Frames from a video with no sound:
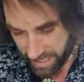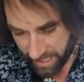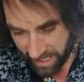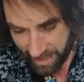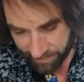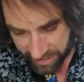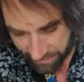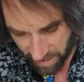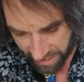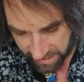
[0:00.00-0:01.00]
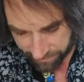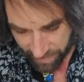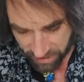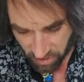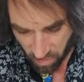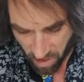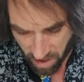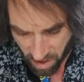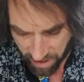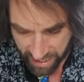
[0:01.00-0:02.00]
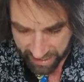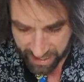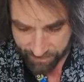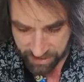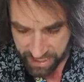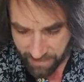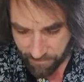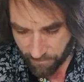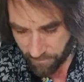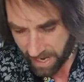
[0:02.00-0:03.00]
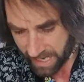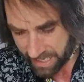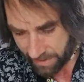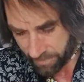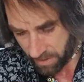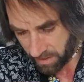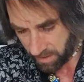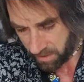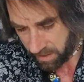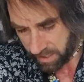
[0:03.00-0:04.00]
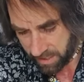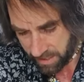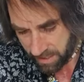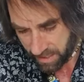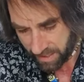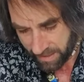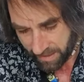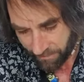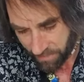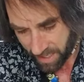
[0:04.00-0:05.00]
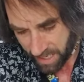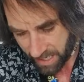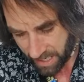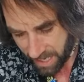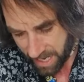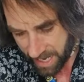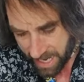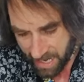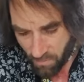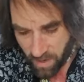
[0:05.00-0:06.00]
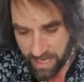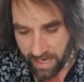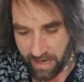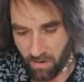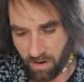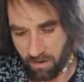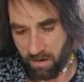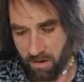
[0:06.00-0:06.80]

It keeps it, my special word, it keeps it malleable. And in we go.